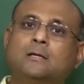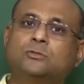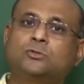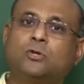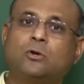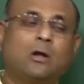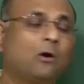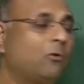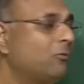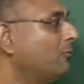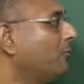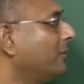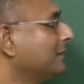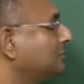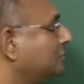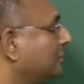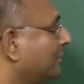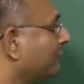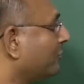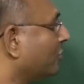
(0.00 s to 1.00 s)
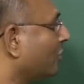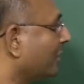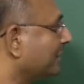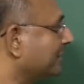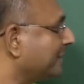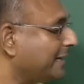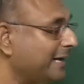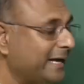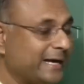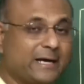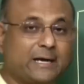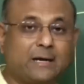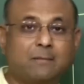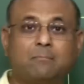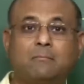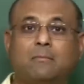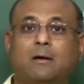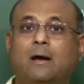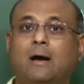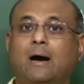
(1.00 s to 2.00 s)
So now once you have drawn the
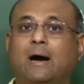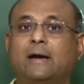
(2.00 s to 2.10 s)
diagram,